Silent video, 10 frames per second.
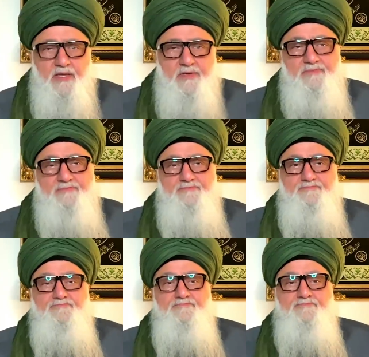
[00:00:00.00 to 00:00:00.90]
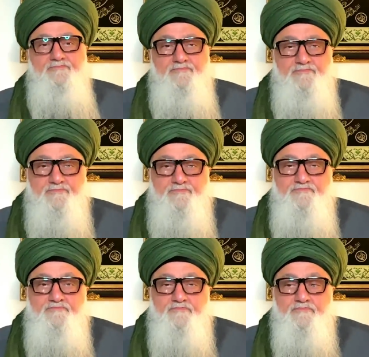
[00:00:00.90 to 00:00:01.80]

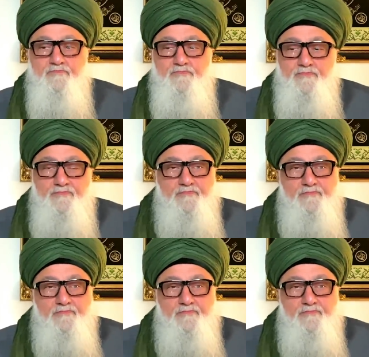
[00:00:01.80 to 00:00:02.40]
[no speech]